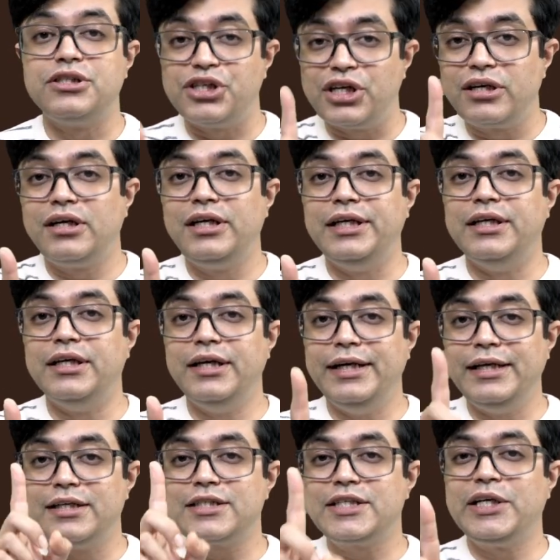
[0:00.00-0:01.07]
Generally,
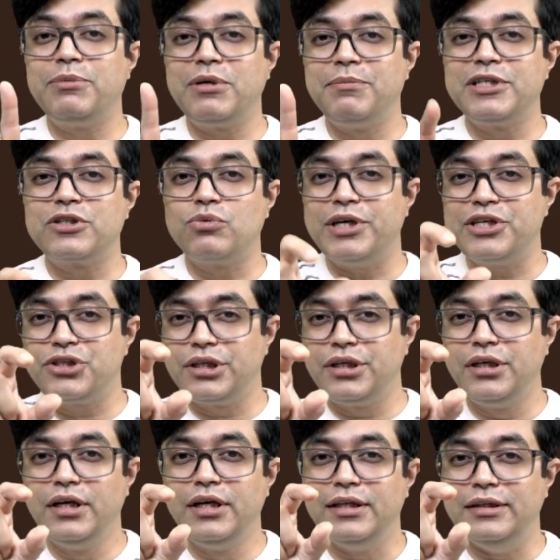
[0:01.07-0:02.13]
in a statement based
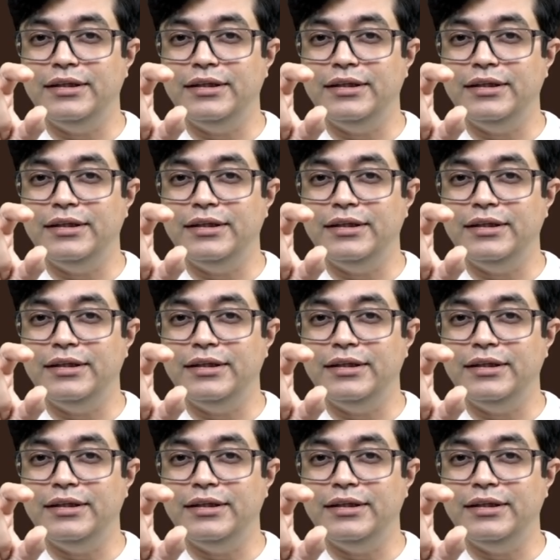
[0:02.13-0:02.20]
question,